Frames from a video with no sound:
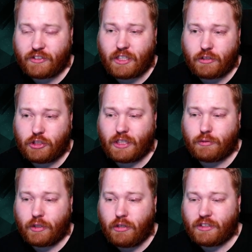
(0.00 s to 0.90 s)
could just
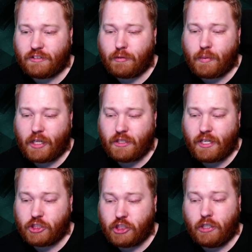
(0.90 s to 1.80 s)
recall the information
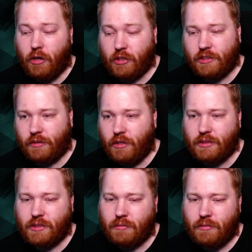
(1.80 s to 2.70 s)
that she also
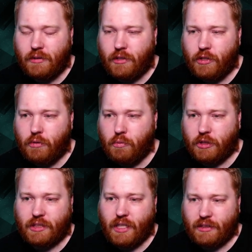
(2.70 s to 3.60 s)
knows. Which
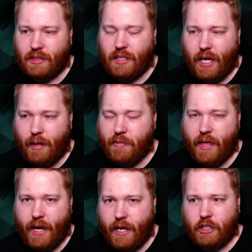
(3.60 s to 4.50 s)
is like the name, the
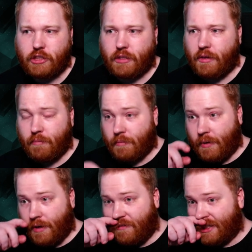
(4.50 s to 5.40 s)
age,
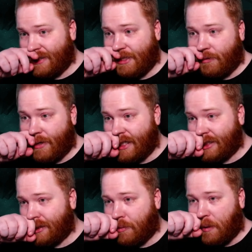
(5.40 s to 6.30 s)
if he is in a
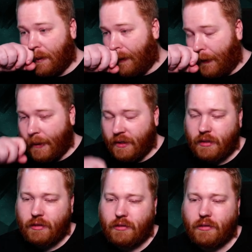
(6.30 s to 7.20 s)
relationship or not,
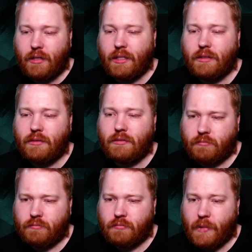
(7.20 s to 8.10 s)
right?
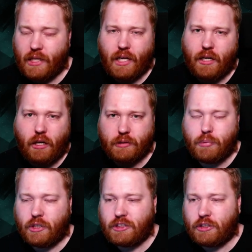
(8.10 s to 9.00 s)
And like how the
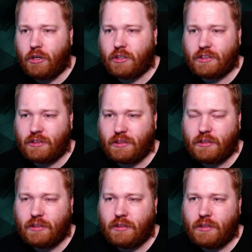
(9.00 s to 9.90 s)
person talks and
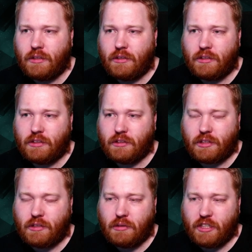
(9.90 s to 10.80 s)

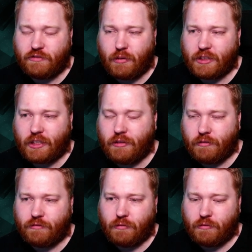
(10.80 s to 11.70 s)
is from
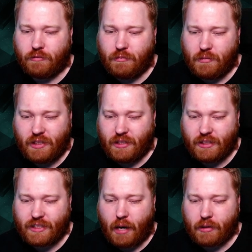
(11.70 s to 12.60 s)

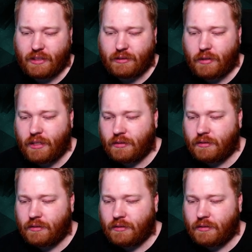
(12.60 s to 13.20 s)
his character is, right?